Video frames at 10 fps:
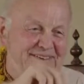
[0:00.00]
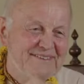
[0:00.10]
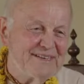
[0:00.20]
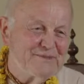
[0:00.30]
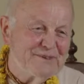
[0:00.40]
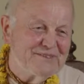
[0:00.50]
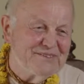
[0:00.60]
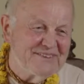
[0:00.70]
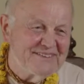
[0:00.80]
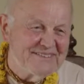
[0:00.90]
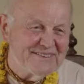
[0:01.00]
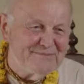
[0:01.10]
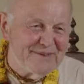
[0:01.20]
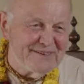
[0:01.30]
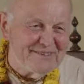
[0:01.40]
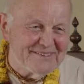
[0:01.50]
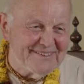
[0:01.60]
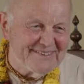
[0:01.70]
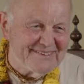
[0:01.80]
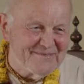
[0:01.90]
That's what Krishna says in Bhagavad Gita.